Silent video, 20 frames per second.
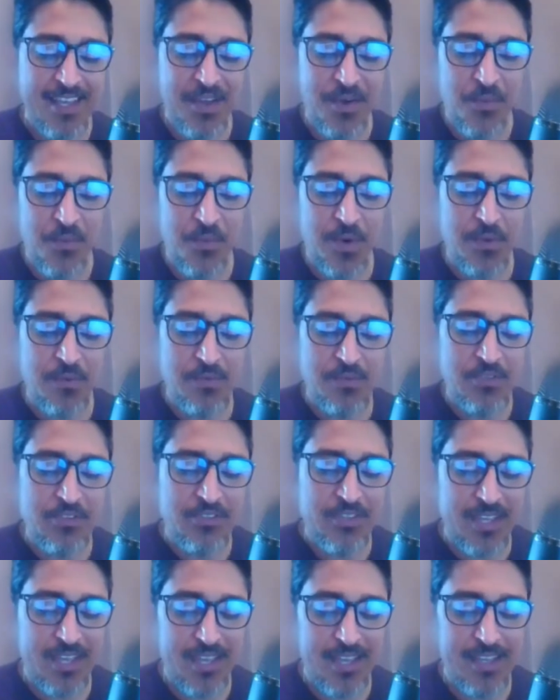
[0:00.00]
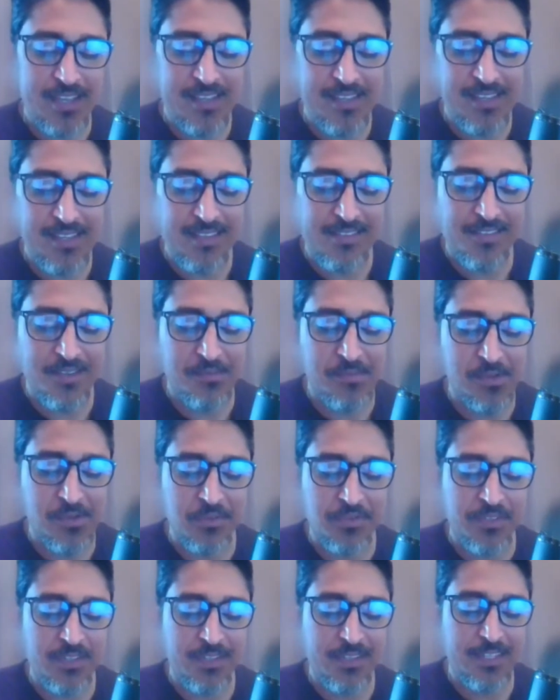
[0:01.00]
What would you say is the
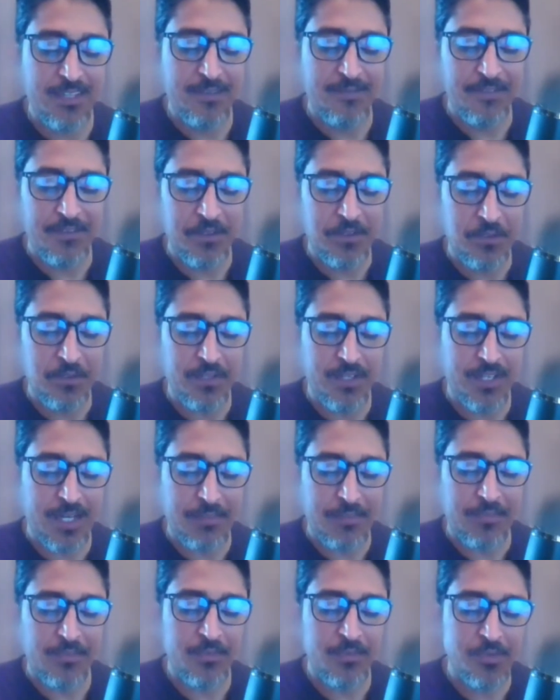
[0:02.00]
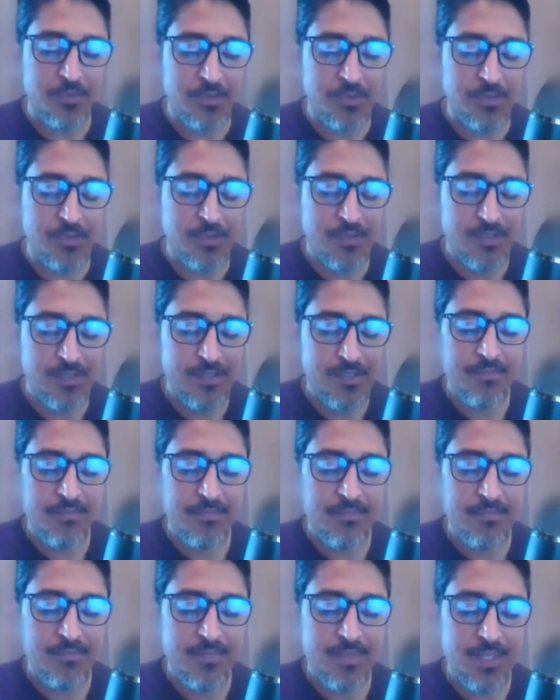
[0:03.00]
most difficult obstacle
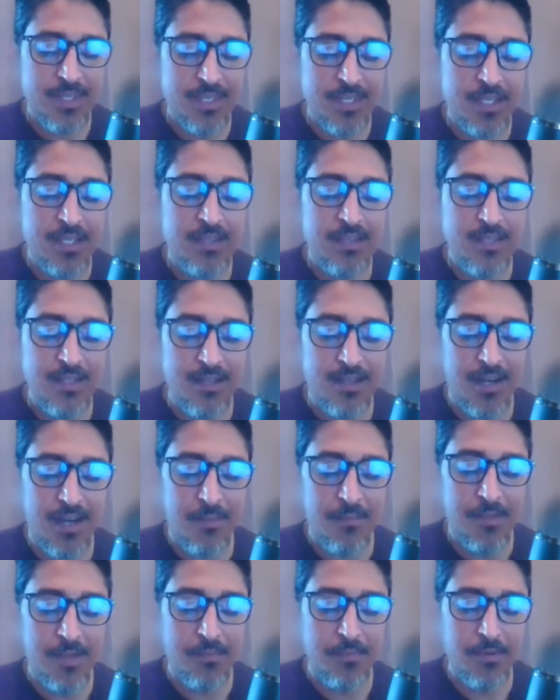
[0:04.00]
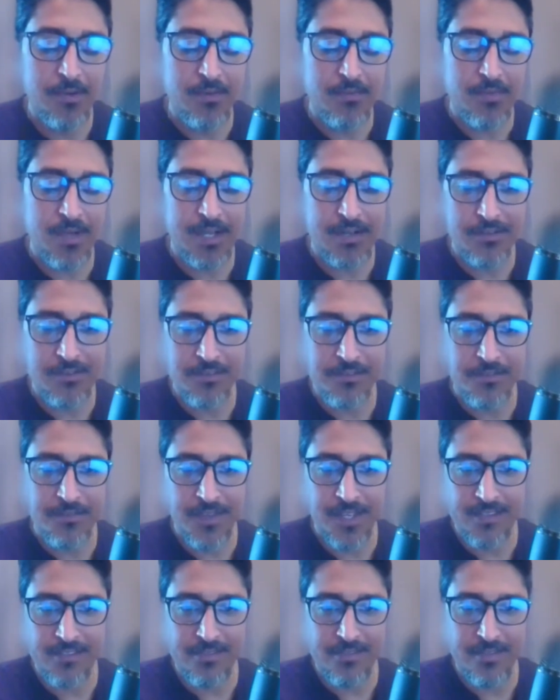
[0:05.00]
indie comic book writers
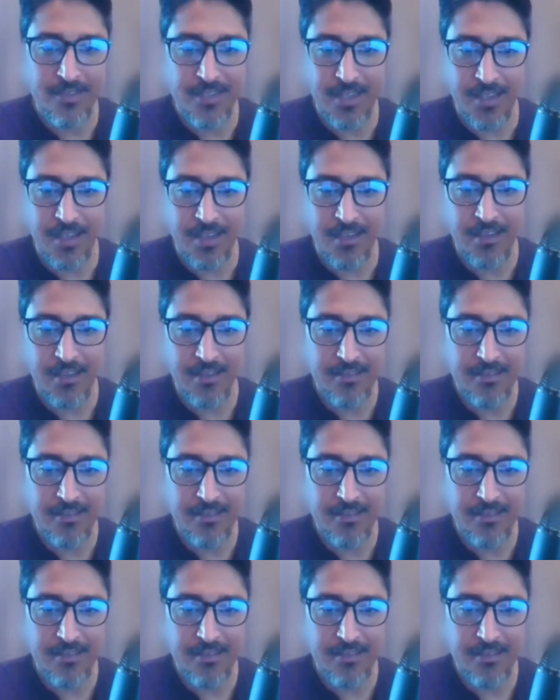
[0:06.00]
face today?